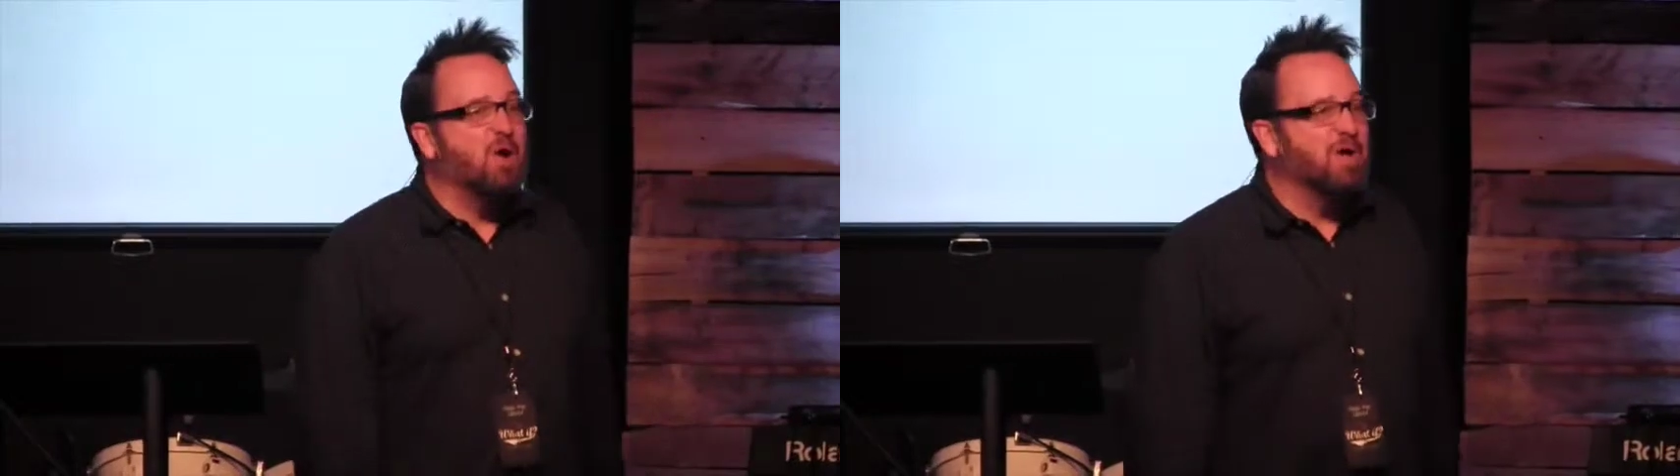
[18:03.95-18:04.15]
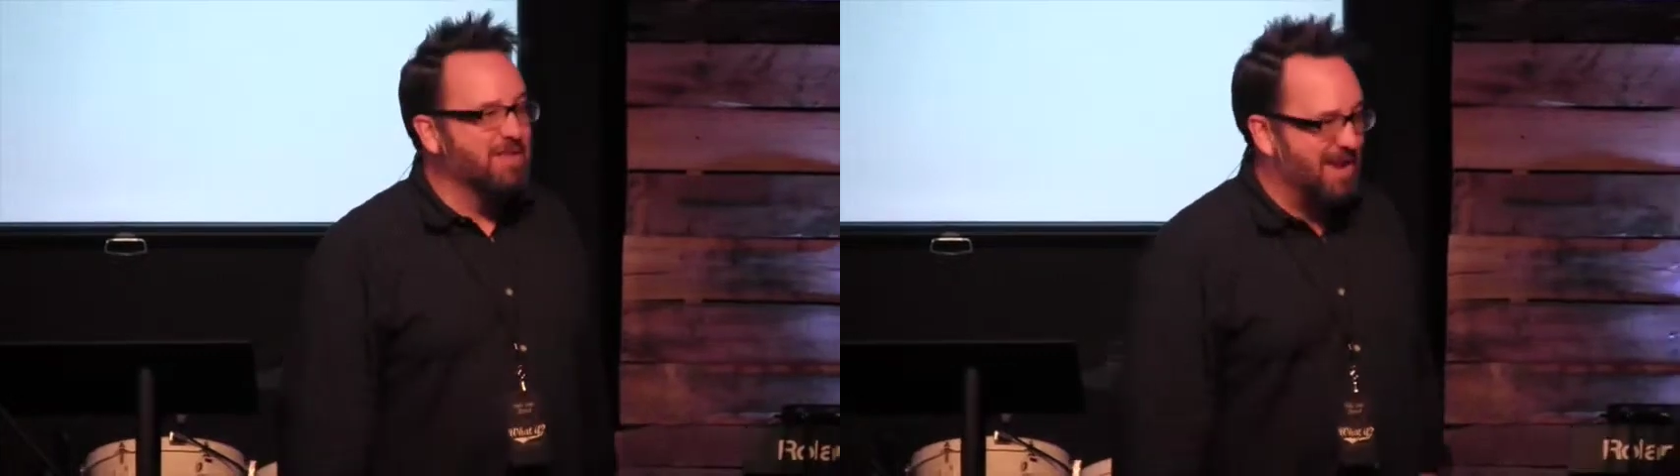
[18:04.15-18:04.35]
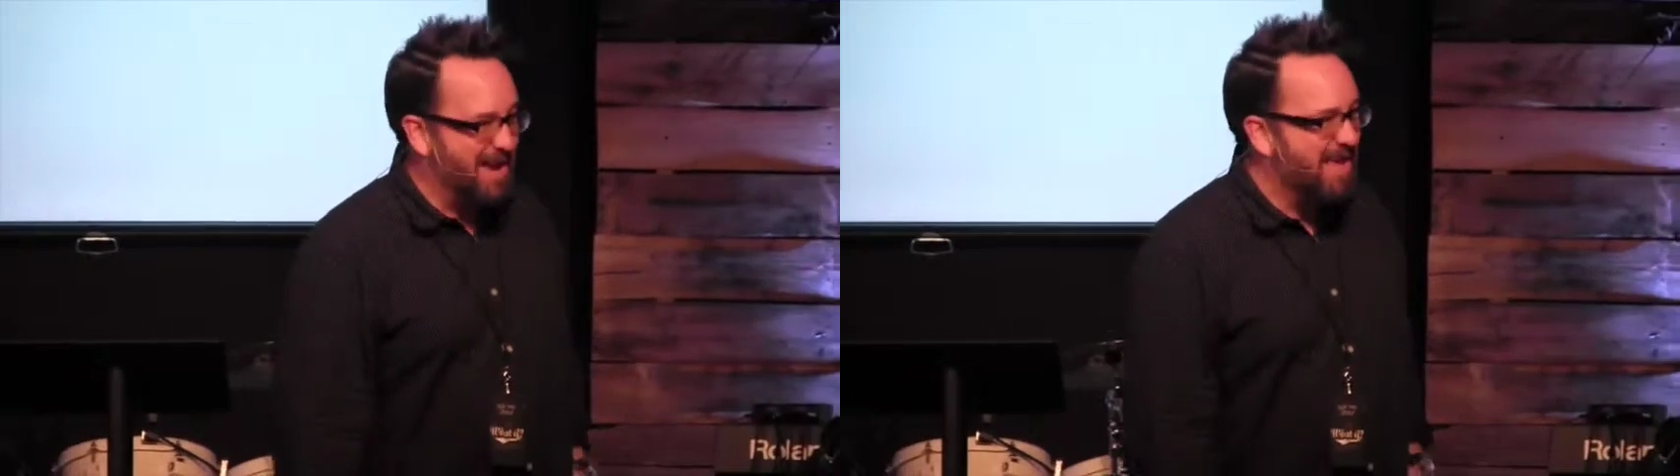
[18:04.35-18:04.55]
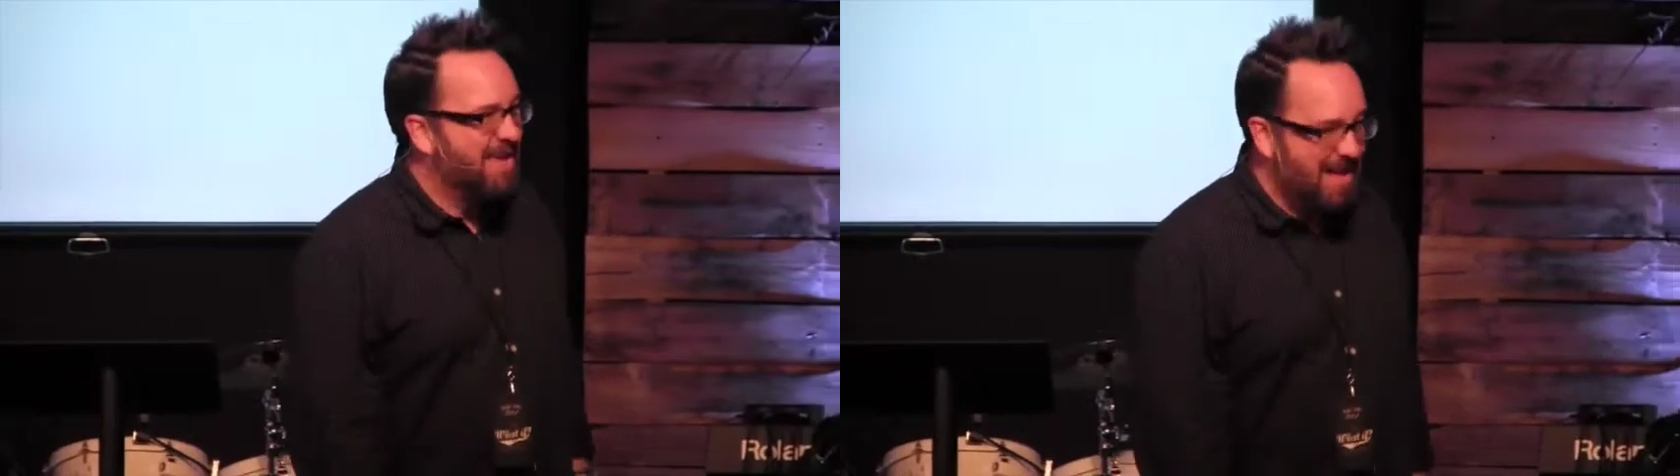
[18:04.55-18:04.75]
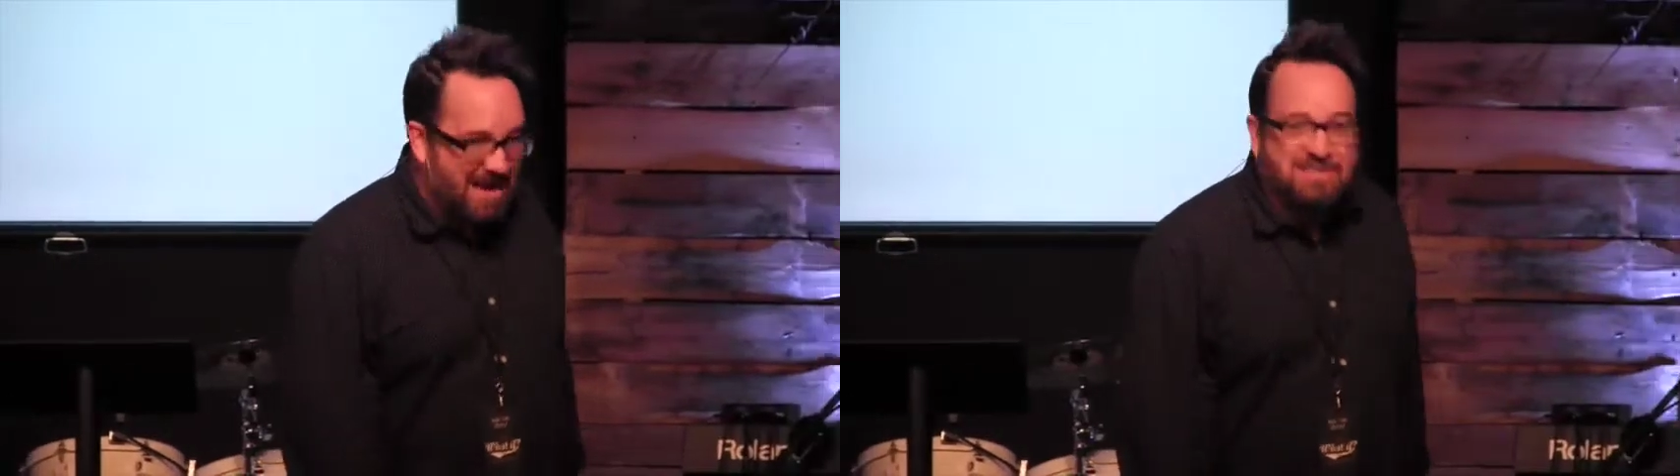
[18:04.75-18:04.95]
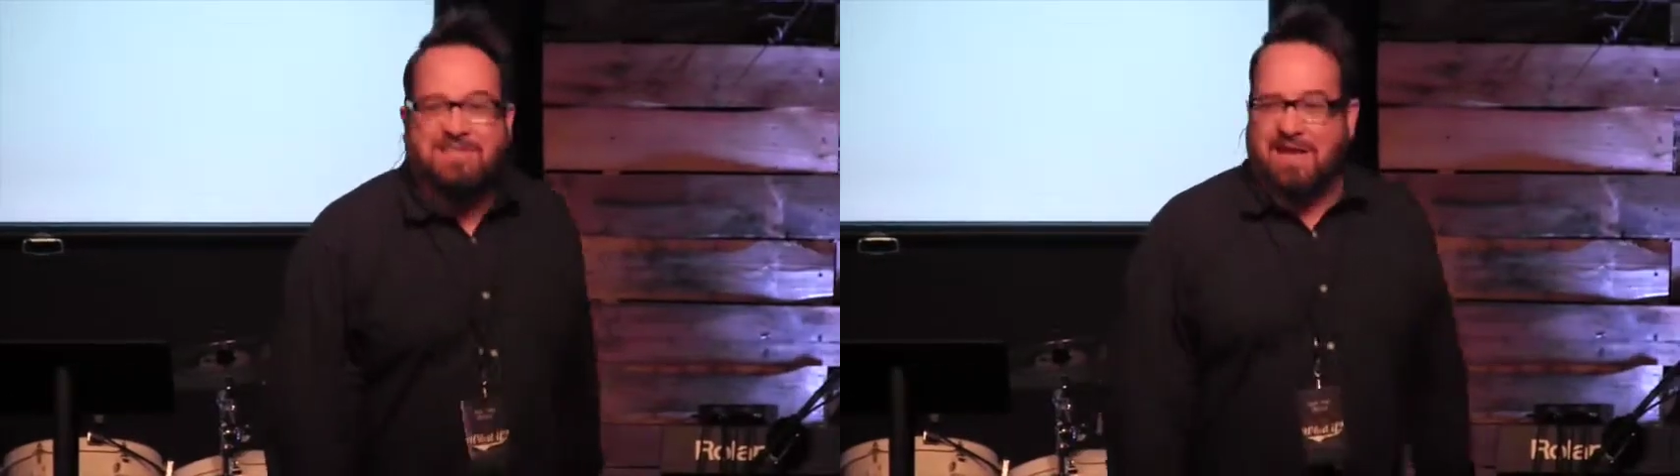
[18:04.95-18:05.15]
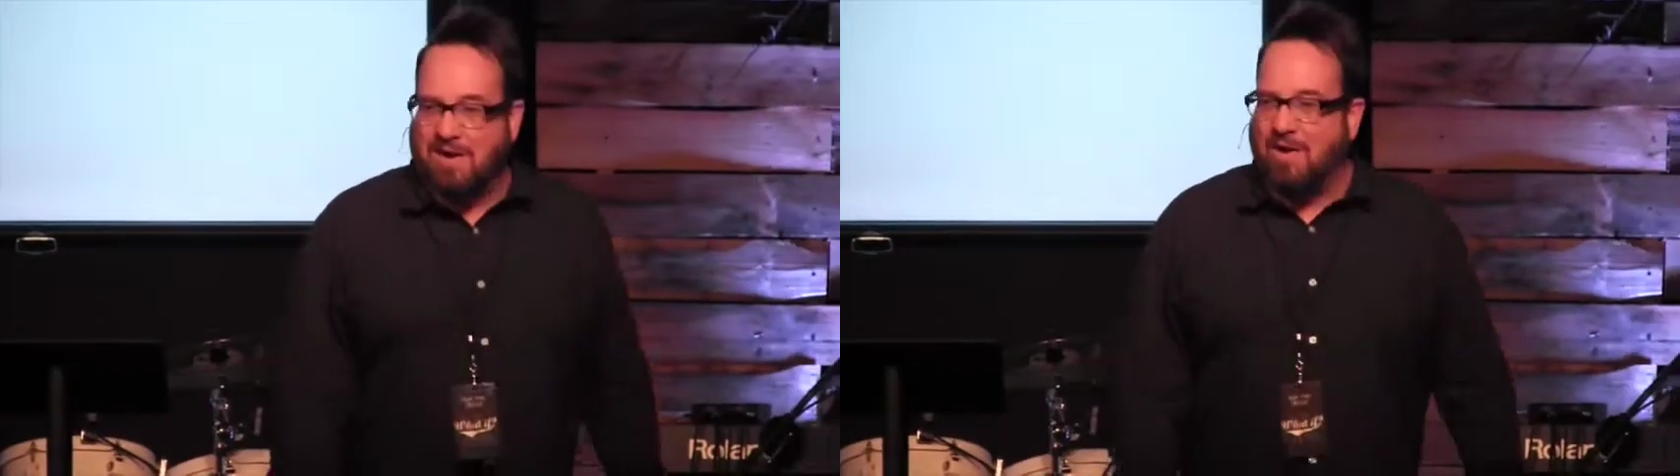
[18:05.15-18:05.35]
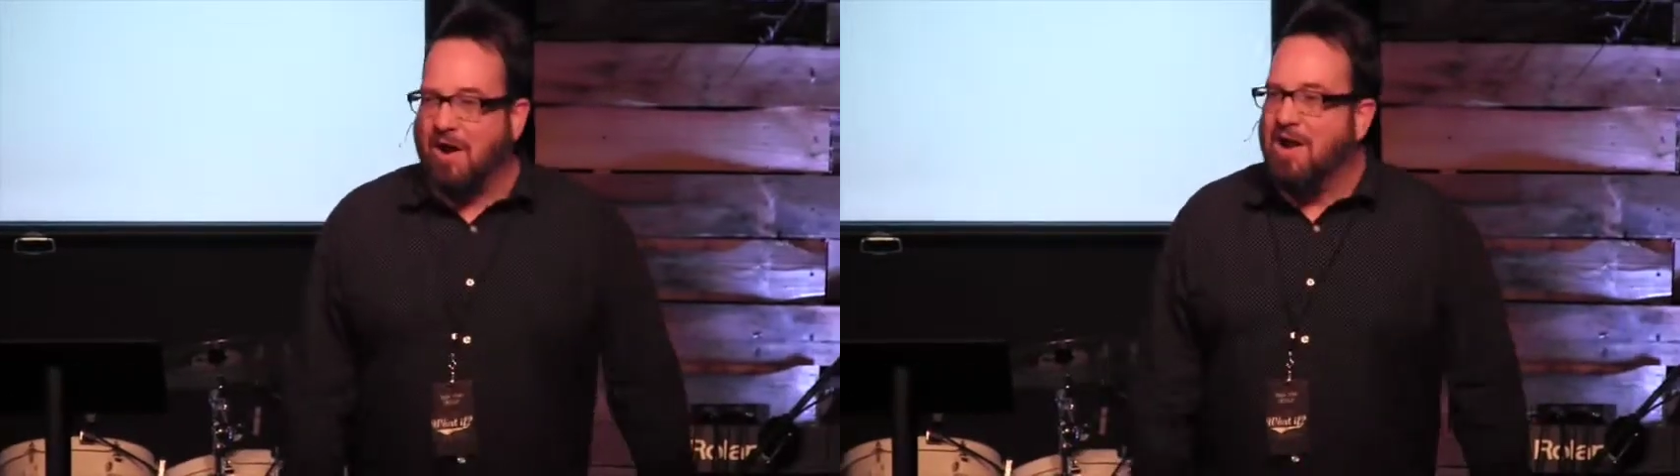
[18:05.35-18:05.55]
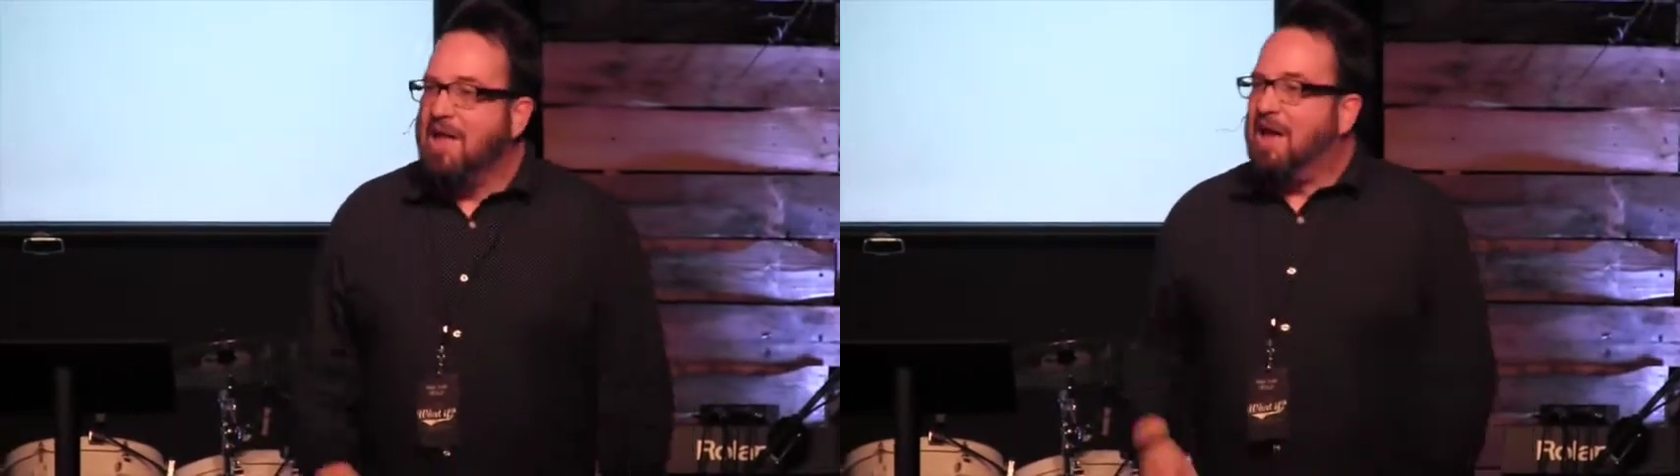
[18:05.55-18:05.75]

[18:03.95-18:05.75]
aren't they? Yes, they are.